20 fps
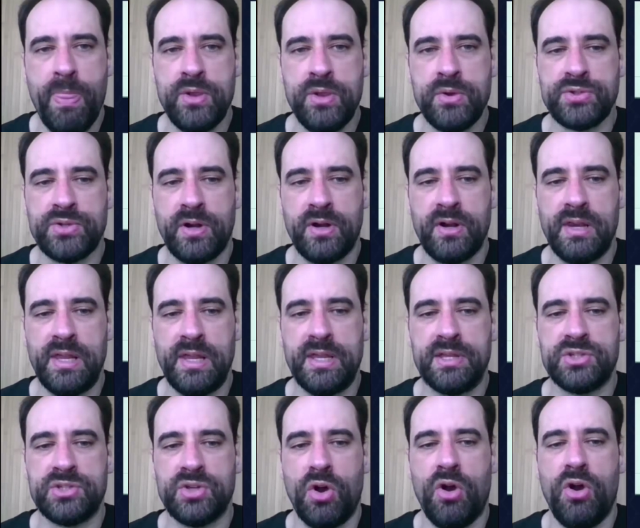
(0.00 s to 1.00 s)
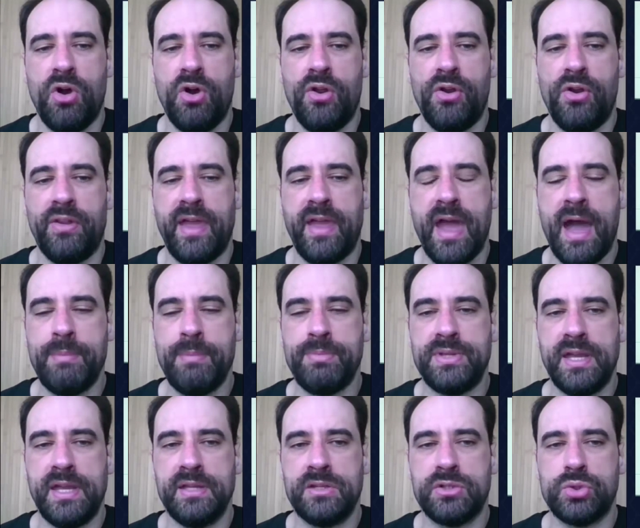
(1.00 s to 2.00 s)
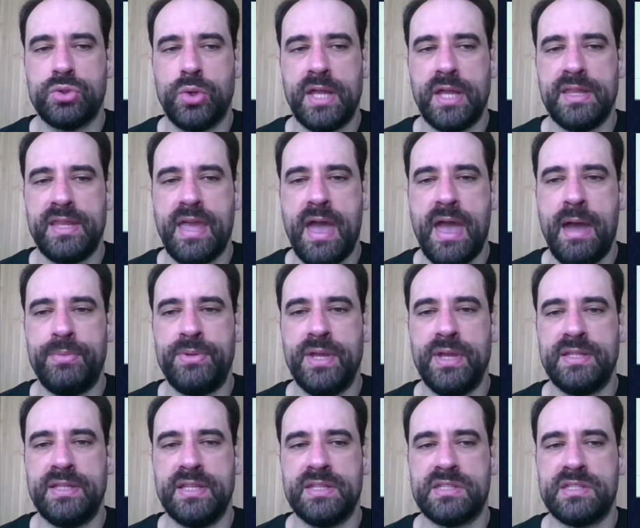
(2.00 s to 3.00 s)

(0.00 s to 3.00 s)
the user clicks on the update to get the update,